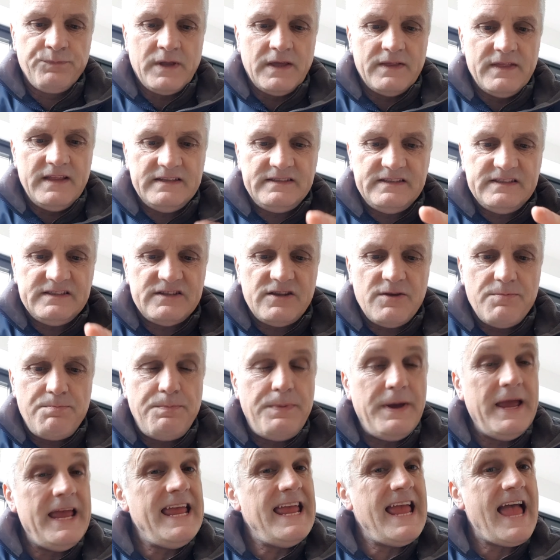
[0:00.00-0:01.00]
This is the
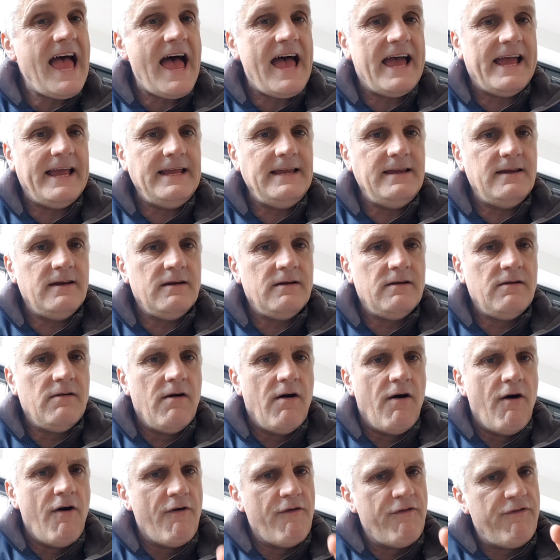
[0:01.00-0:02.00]
PA
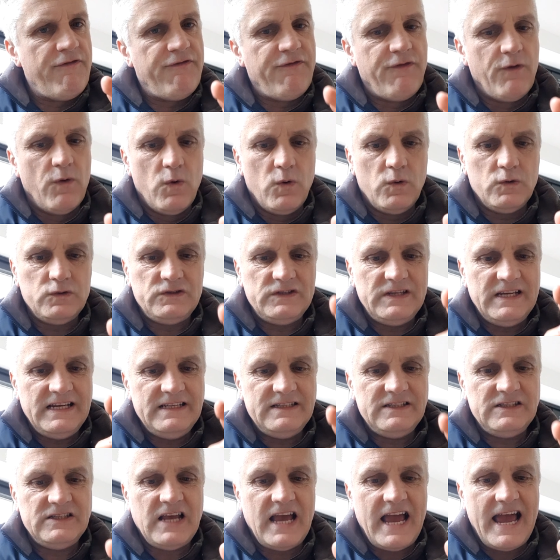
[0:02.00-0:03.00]

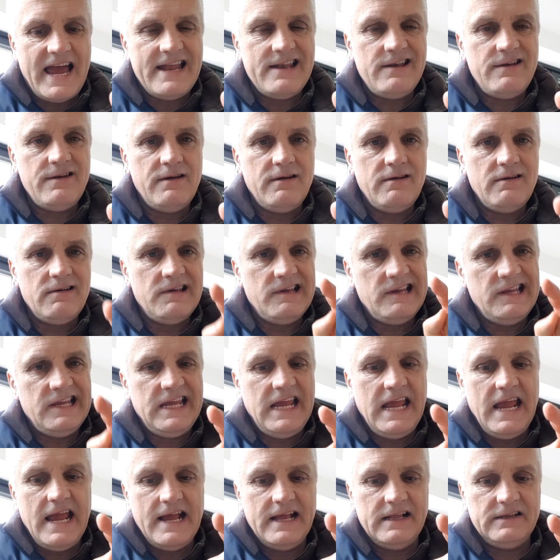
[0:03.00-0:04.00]
4010
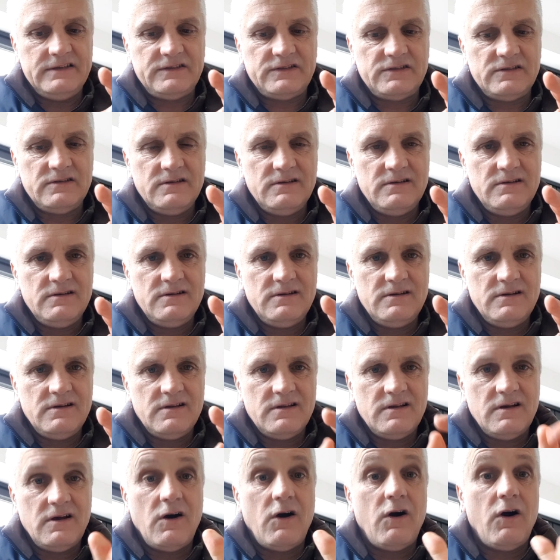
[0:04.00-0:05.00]
kit.
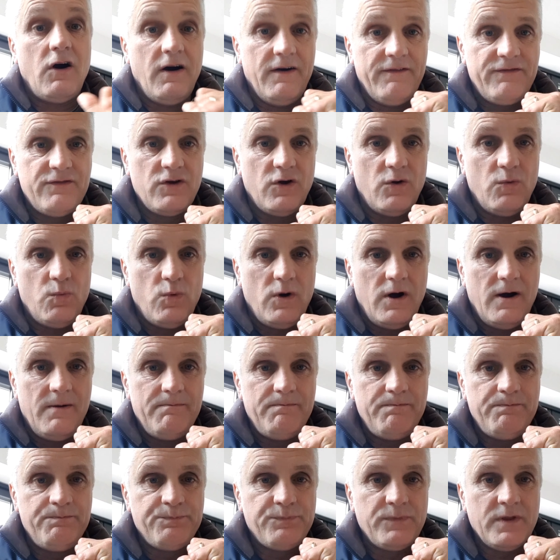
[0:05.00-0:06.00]
I've got
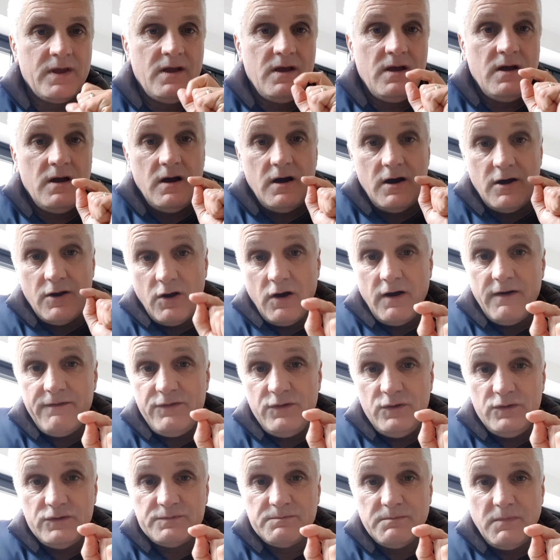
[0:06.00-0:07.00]
one and I've
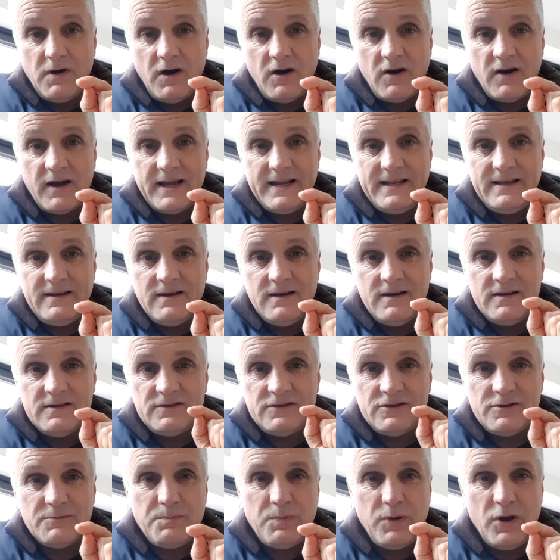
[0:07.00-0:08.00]
used mine
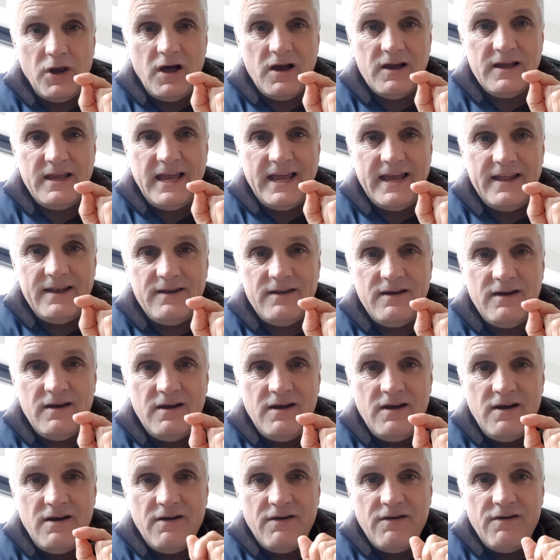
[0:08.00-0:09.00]
to plug in
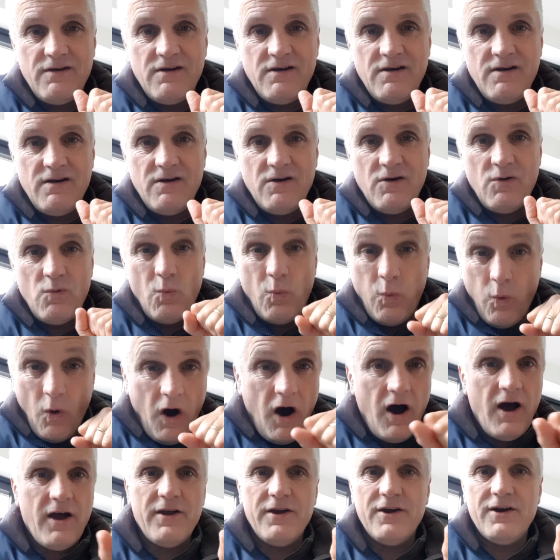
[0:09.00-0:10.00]

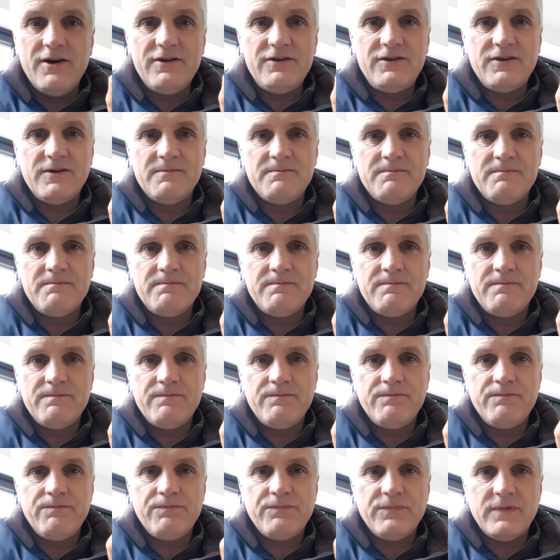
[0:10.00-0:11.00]
wired
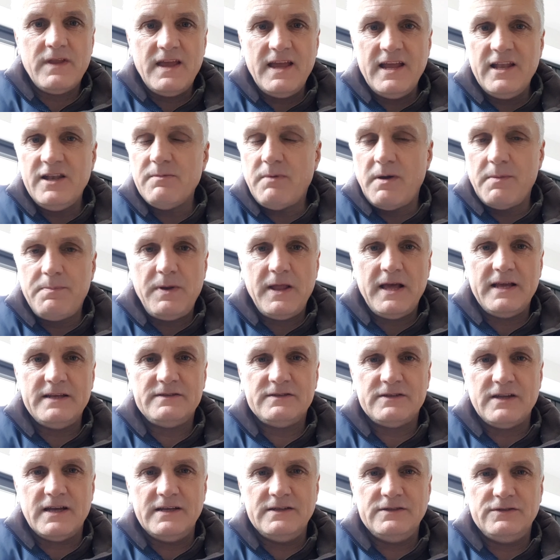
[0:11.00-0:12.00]
into my
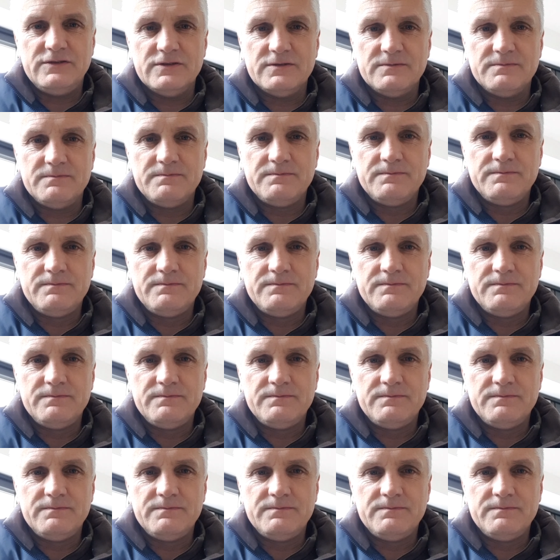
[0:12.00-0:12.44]
PlayStation,